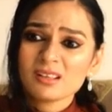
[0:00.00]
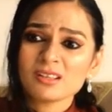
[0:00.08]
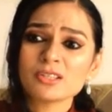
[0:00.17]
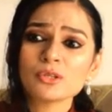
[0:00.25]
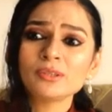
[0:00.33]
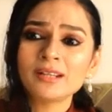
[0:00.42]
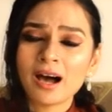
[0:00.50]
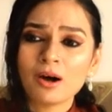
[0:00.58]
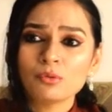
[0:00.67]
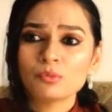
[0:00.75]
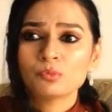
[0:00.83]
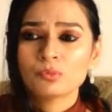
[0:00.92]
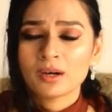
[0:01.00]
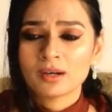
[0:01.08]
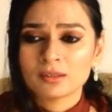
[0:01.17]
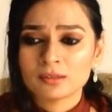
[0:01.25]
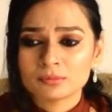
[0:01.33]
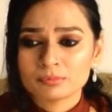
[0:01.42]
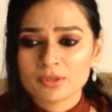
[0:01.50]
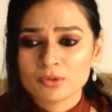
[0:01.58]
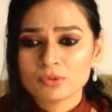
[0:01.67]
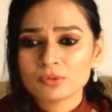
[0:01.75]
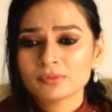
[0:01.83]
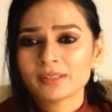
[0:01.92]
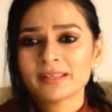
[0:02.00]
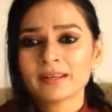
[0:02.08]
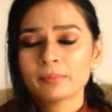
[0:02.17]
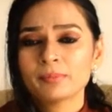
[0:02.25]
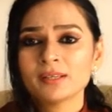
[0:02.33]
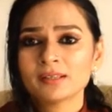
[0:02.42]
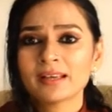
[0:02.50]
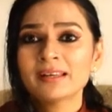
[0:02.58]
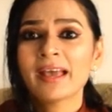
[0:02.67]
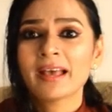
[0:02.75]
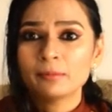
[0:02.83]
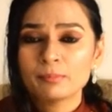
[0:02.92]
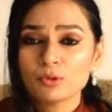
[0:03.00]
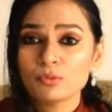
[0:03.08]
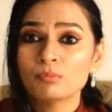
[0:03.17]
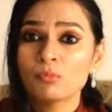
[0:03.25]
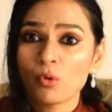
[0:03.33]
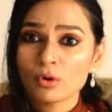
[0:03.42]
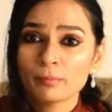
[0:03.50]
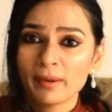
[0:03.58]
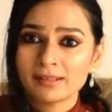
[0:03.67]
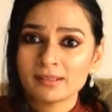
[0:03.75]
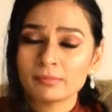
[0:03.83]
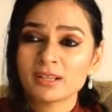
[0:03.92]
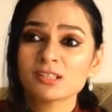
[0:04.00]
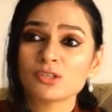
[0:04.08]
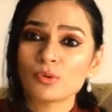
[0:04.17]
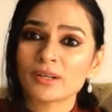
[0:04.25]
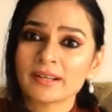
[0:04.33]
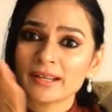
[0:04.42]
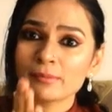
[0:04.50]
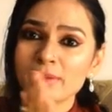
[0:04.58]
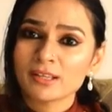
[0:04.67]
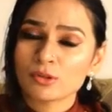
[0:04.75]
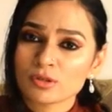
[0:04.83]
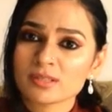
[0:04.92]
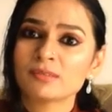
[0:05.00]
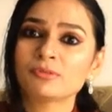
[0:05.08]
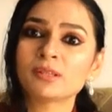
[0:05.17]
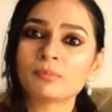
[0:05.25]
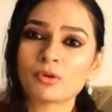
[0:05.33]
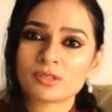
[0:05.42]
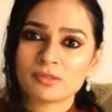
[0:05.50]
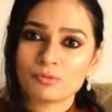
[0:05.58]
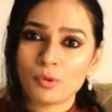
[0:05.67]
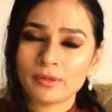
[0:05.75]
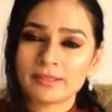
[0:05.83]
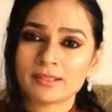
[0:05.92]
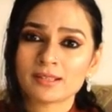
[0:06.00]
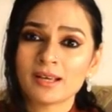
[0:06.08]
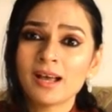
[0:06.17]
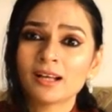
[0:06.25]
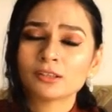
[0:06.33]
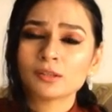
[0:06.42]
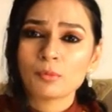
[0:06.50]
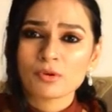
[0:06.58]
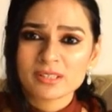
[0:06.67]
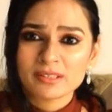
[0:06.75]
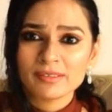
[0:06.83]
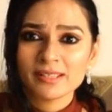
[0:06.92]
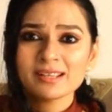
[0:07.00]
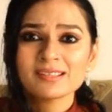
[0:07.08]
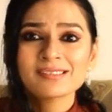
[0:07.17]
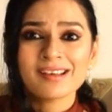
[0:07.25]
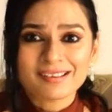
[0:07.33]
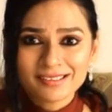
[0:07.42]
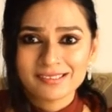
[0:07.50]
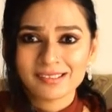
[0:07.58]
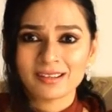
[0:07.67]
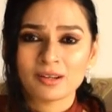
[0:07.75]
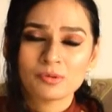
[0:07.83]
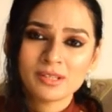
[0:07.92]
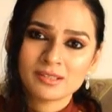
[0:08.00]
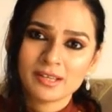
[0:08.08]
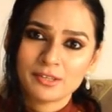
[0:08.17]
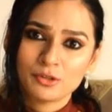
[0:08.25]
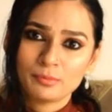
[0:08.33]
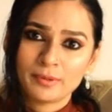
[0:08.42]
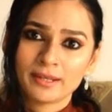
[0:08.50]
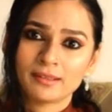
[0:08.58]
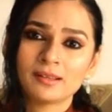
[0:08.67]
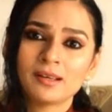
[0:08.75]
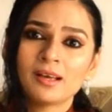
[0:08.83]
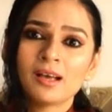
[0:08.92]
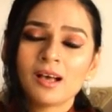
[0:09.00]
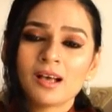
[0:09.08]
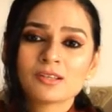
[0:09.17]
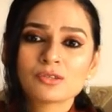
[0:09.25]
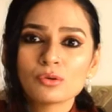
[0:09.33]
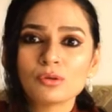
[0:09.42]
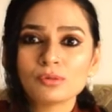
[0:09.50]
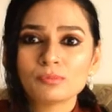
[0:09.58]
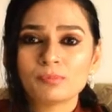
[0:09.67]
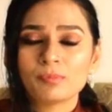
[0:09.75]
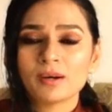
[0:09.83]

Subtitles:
So now the therapy can help you more better because you are ready by yourself with the positive qualities, that the positivity has started around inside your brain. So